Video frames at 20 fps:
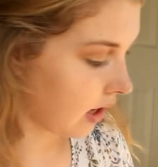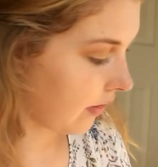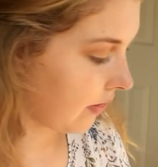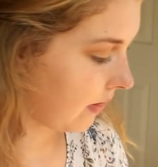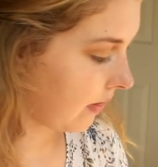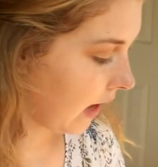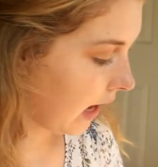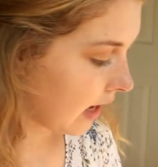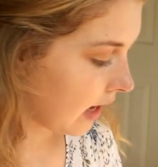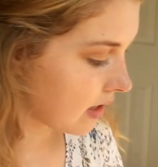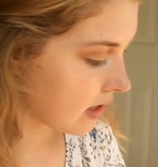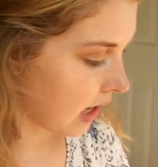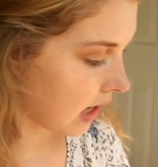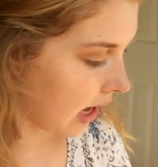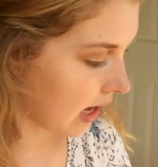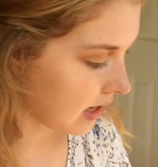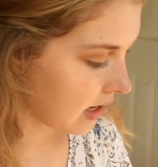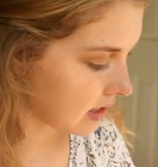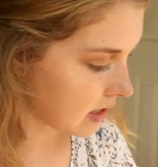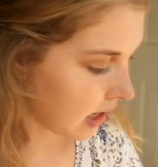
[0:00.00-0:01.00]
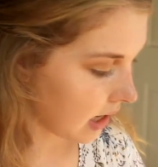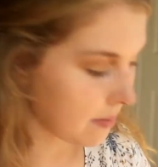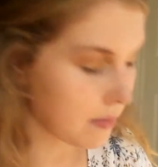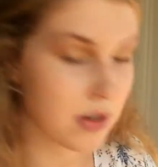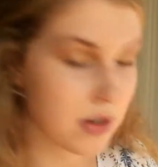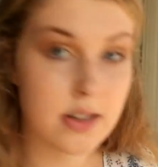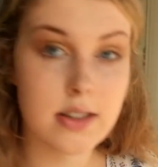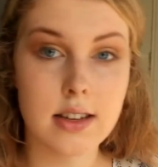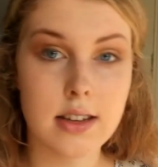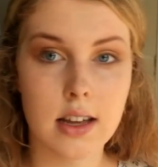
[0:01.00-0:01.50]
done that, and I'm
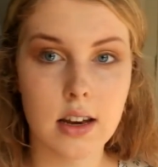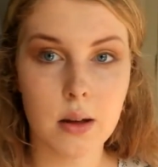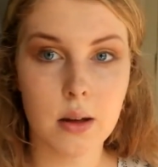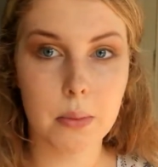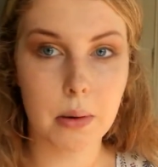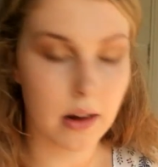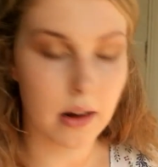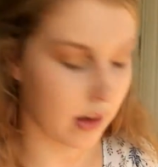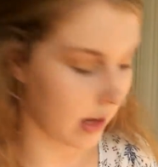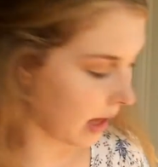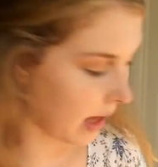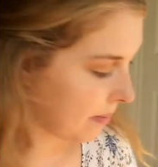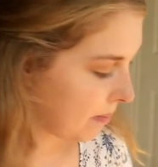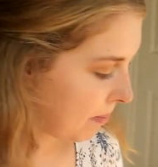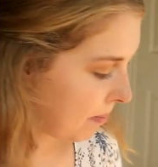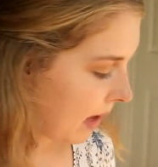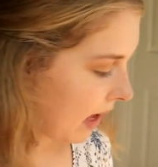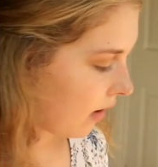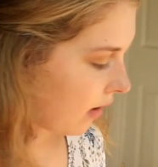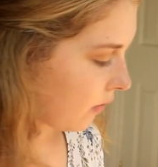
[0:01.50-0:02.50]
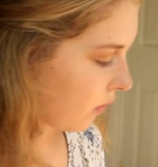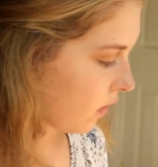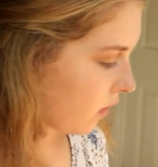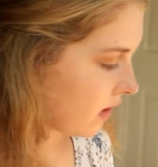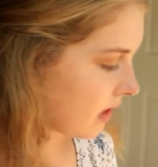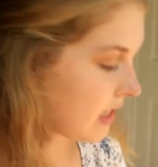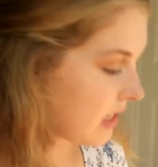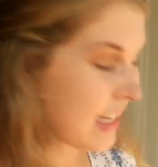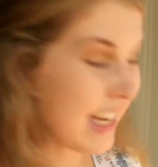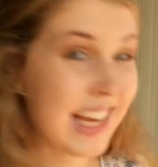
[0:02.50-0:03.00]
just going to apply a bit of
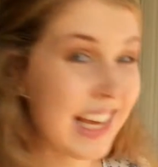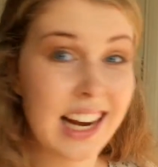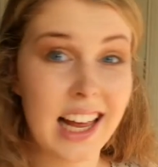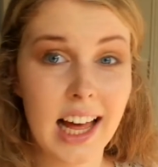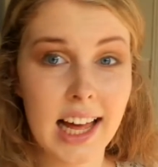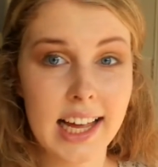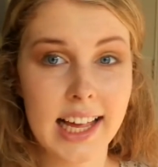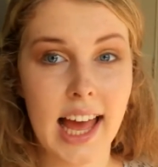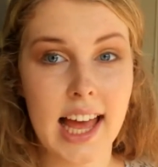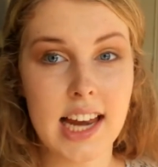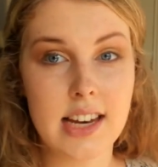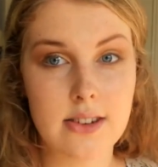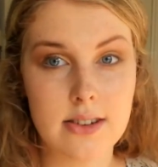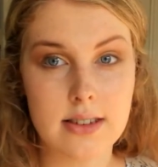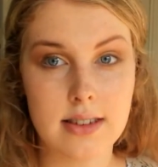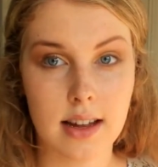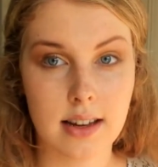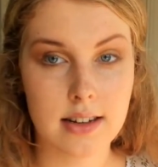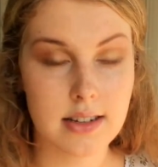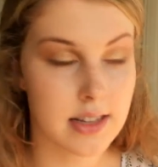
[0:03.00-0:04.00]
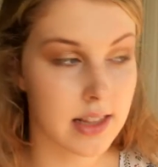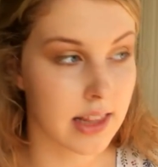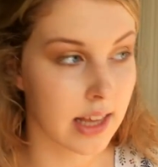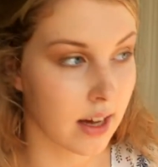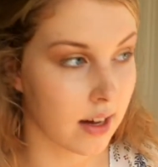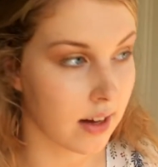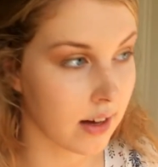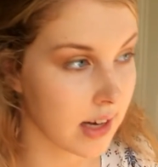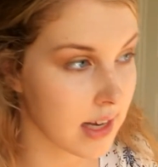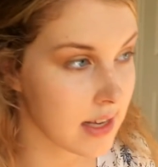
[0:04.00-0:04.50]
concealer again just under the
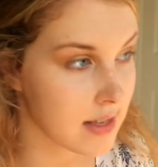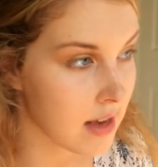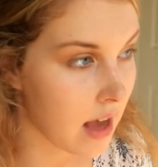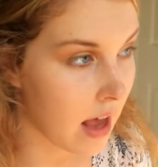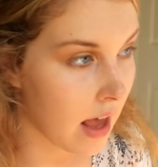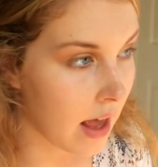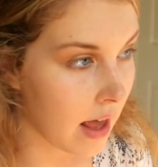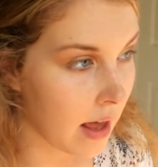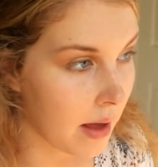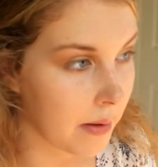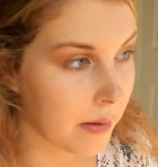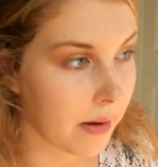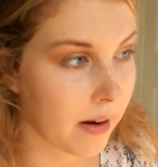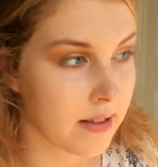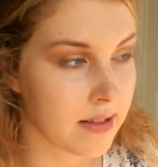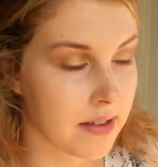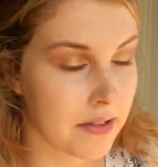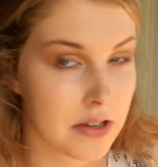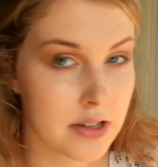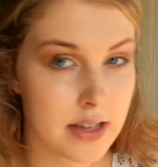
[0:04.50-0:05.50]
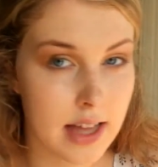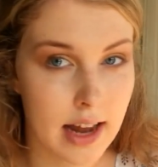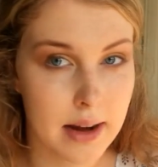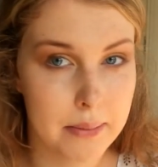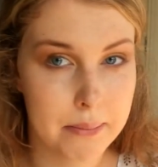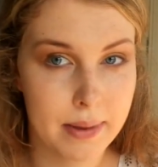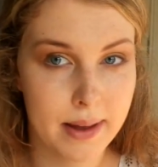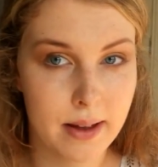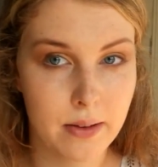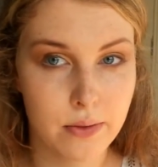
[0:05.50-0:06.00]
eyes because I just had
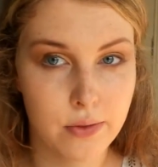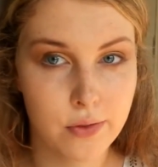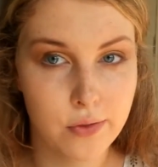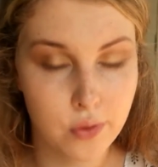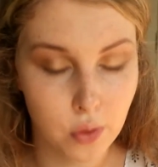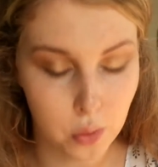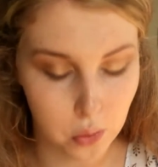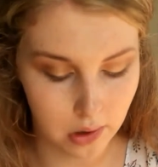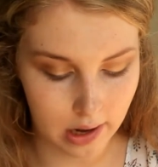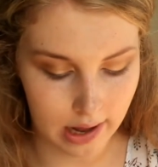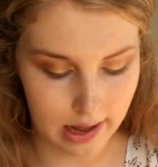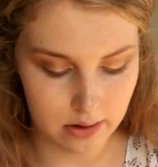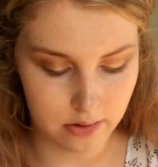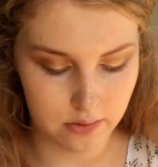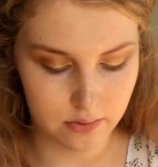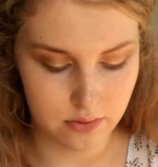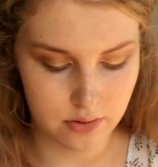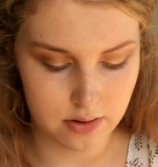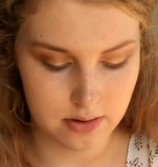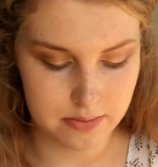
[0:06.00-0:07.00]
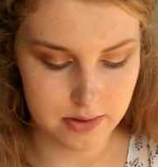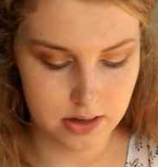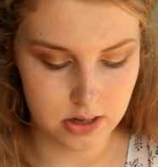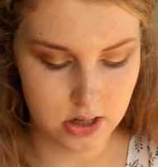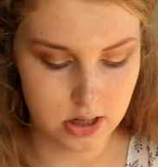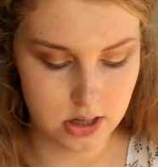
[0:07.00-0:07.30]
a bit of fallout from the